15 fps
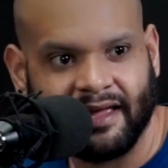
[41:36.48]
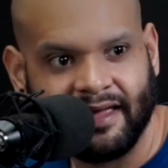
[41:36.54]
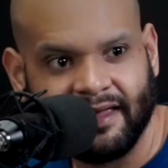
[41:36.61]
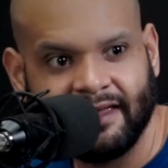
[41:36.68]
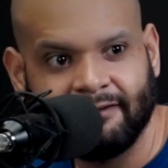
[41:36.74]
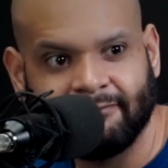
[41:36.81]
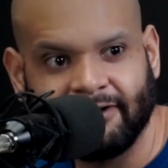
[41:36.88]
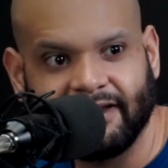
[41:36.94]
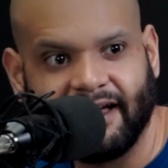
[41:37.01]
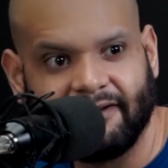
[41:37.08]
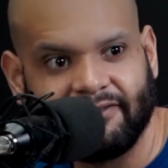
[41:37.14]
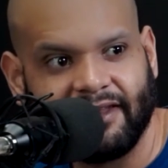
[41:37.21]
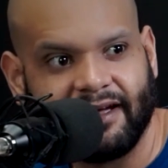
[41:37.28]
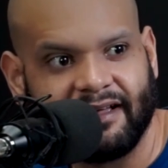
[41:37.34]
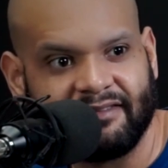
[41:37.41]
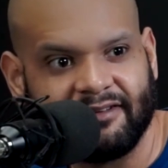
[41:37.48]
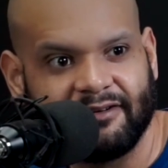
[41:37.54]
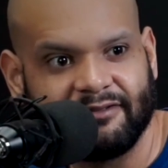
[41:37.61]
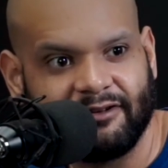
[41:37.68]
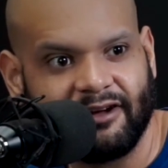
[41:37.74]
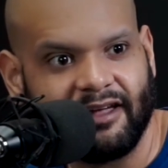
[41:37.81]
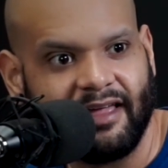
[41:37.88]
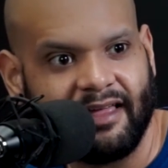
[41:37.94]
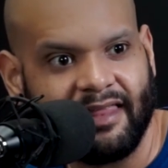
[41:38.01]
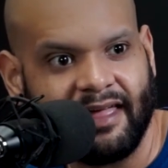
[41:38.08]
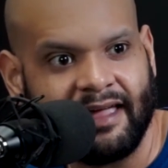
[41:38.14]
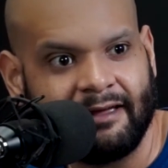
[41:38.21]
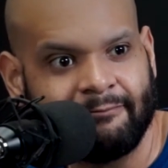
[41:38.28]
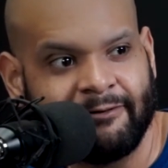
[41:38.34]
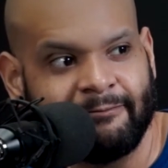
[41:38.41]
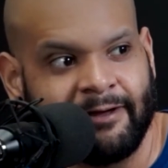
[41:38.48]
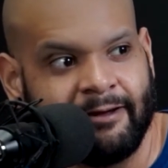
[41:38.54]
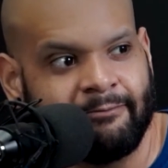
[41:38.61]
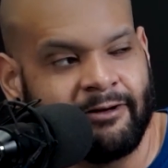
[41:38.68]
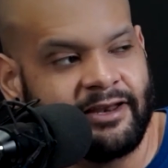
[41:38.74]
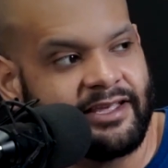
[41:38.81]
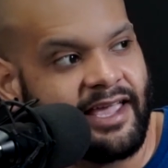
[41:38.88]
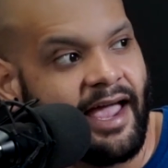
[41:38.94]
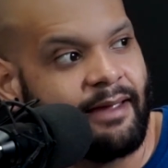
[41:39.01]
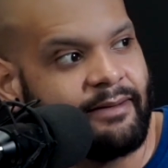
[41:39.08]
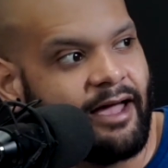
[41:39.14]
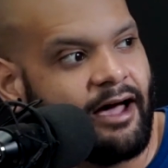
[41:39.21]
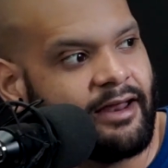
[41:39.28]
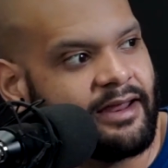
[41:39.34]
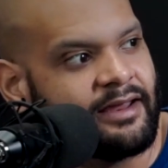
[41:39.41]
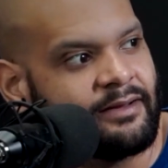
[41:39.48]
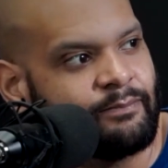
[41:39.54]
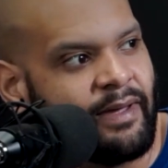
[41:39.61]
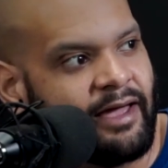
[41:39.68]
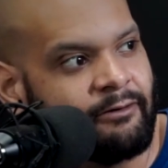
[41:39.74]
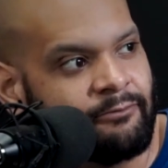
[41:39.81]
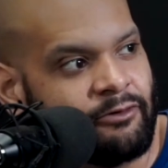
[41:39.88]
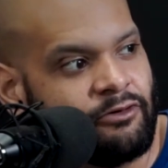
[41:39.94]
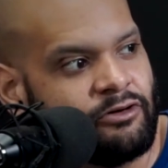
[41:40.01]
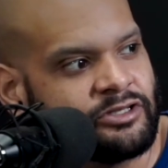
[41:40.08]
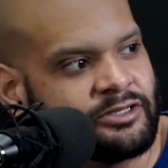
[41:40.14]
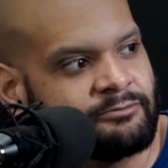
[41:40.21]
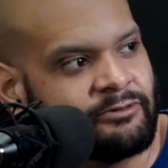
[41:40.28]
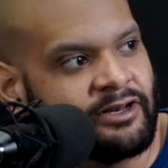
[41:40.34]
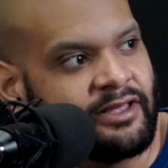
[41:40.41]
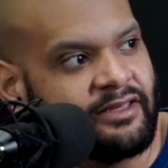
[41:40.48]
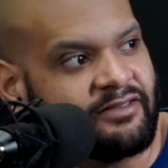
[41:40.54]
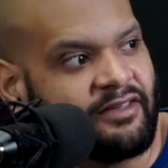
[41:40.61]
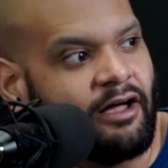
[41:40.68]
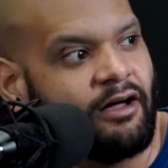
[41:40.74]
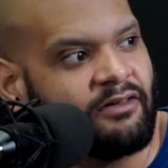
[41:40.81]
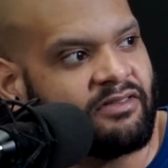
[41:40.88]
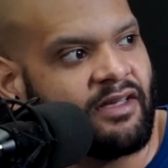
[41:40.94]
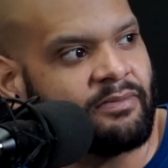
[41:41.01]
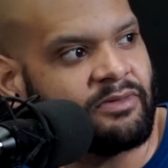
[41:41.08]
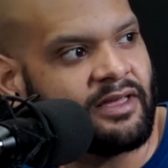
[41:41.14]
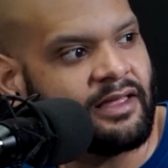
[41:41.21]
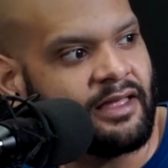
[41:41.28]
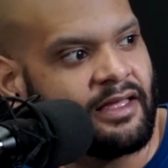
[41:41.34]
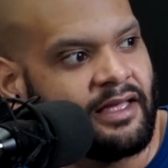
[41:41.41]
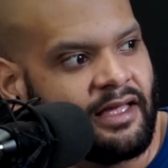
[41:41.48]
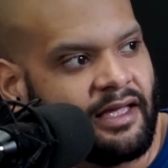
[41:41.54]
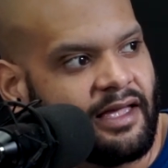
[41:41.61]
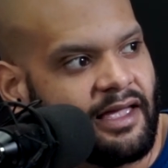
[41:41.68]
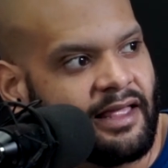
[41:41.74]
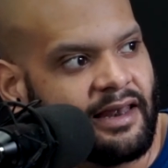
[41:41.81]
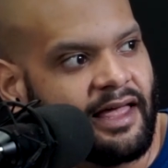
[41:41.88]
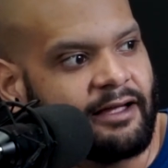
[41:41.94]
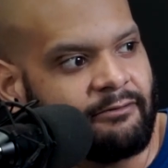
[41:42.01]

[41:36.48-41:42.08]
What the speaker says: like, he really, like I told you, like, he really came down in Baton Rouge and really saw something and like